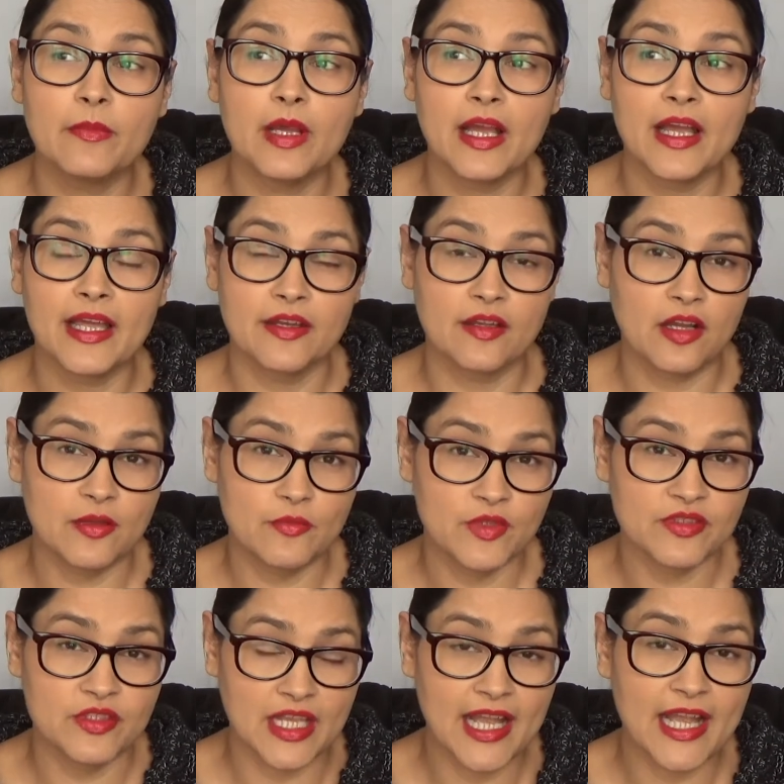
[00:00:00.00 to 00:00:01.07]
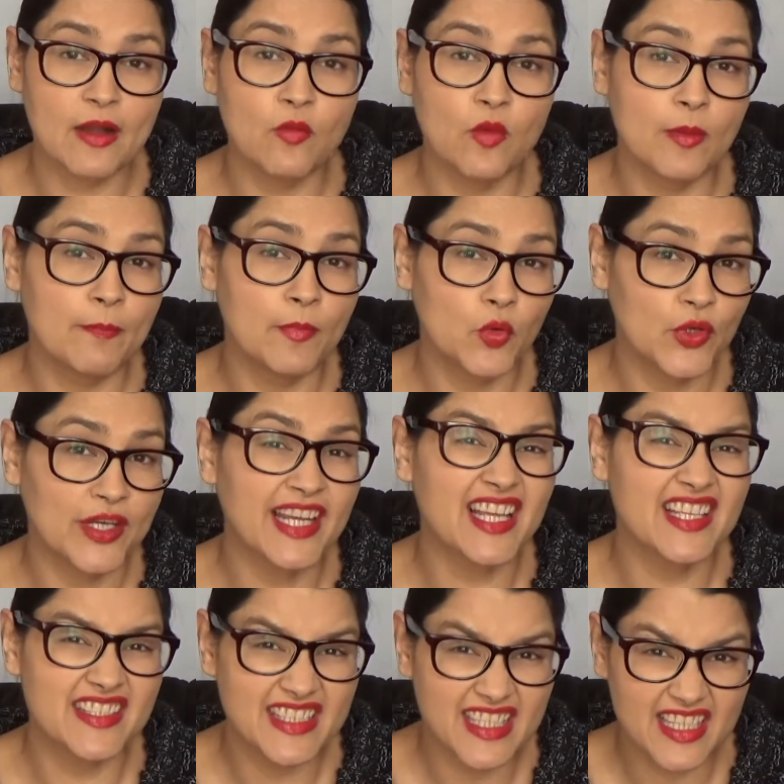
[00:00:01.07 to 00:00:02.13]
and I was at one point a
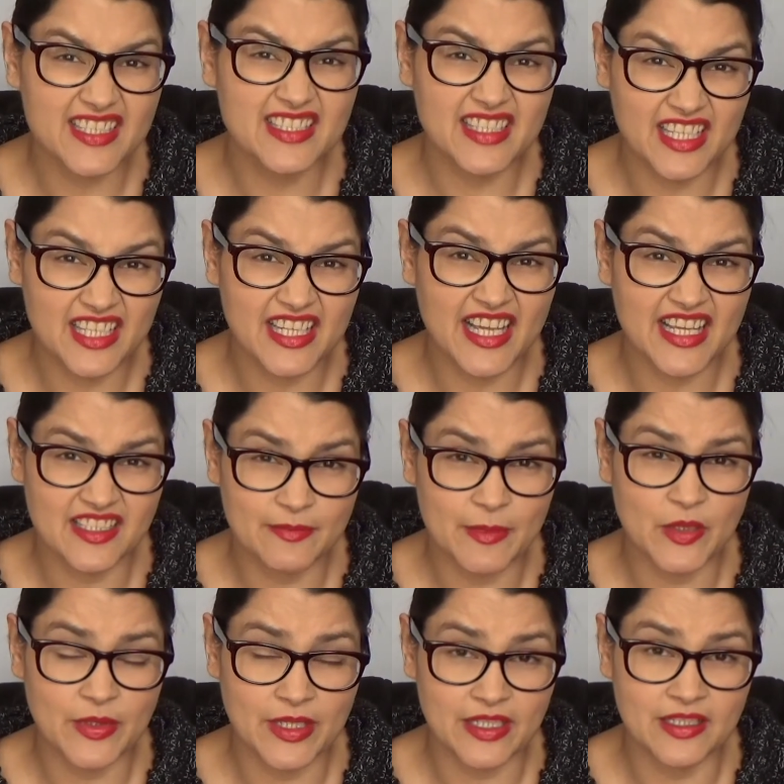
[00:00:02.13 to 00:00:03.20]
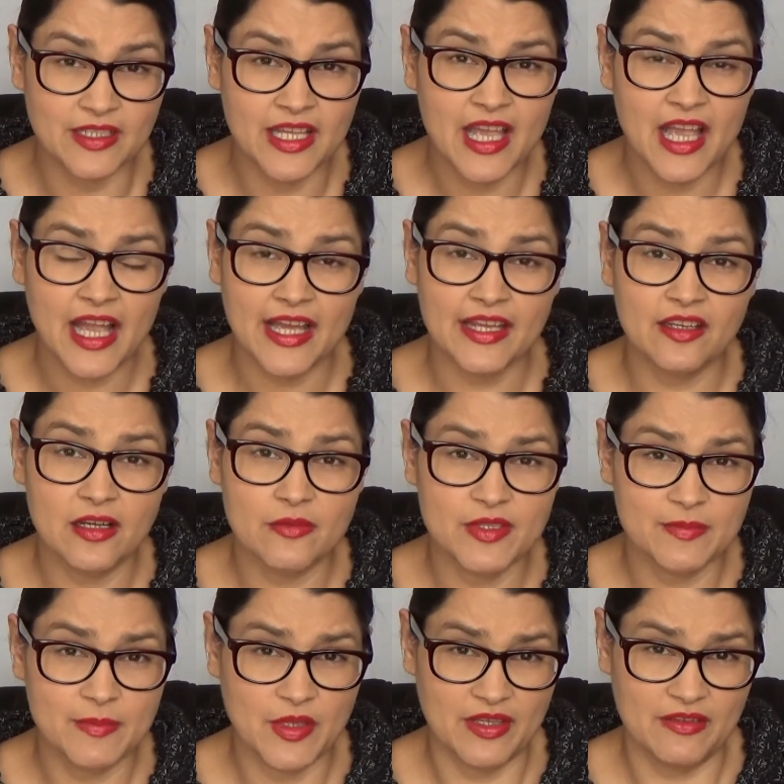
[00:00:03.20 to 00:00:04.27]
60 a day smoker, and I was
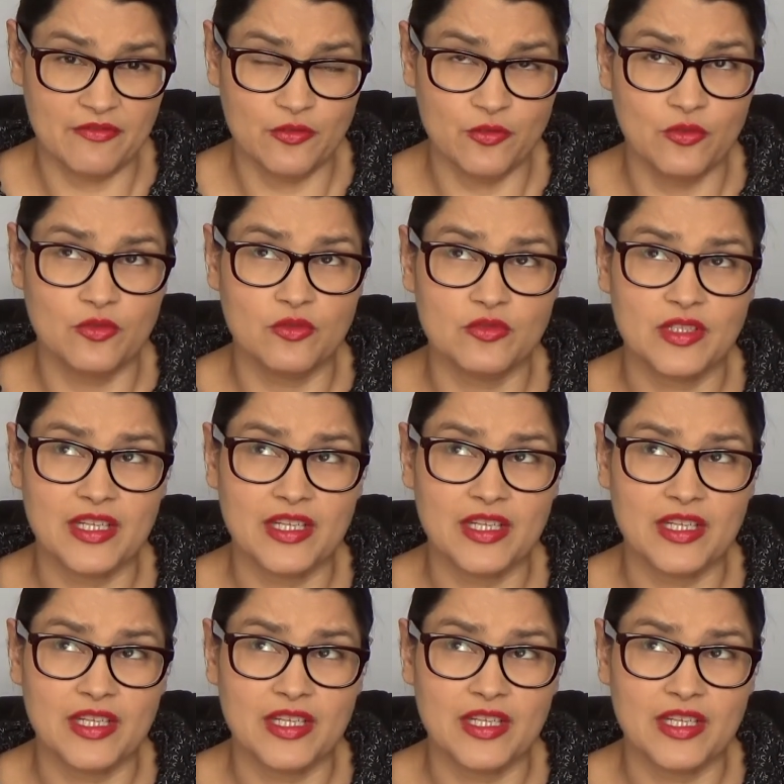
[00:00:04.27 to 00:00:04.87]
smoking for